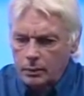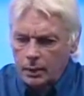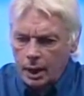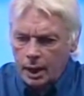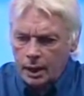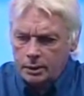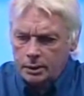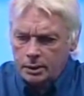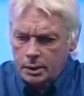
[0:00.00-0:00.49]

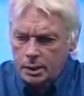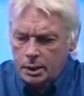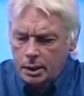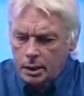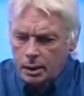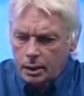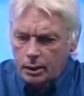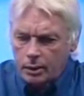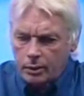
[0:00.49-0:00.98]
And
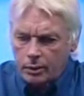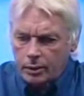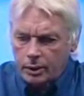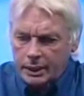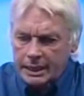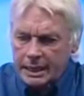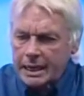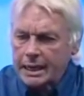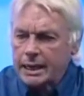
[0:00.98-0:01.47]

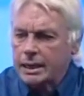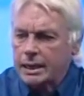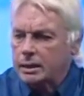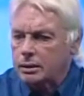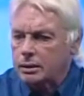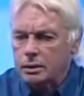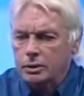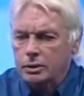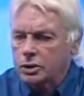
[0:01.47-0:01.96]

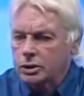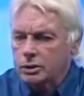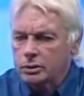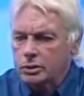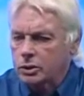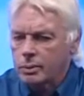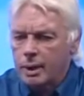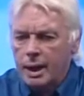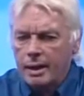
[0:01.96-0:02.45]
key
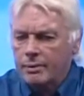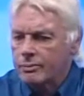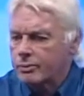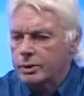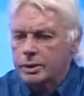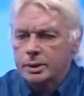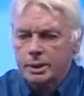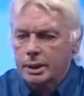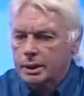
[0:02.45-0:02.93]
to
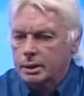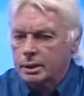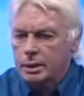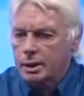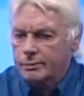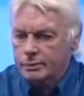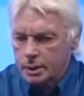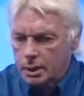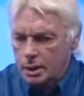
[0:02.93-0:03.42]
everything that
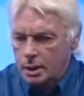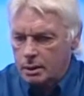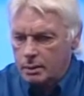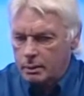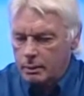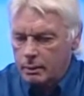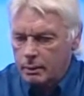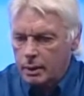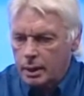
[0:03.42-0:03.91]
I've
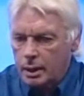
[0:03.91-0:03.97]
done